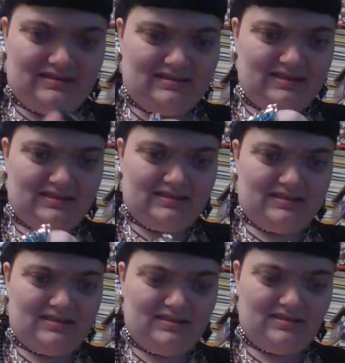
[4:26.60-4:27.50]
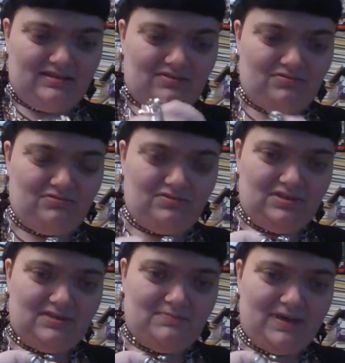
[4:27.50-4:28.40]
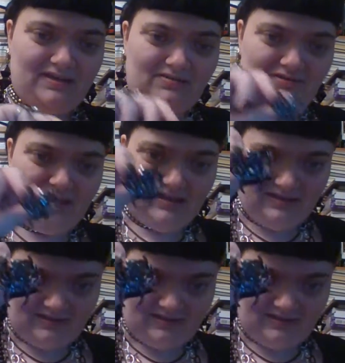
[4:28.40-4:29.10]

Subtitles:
this cool spider ring.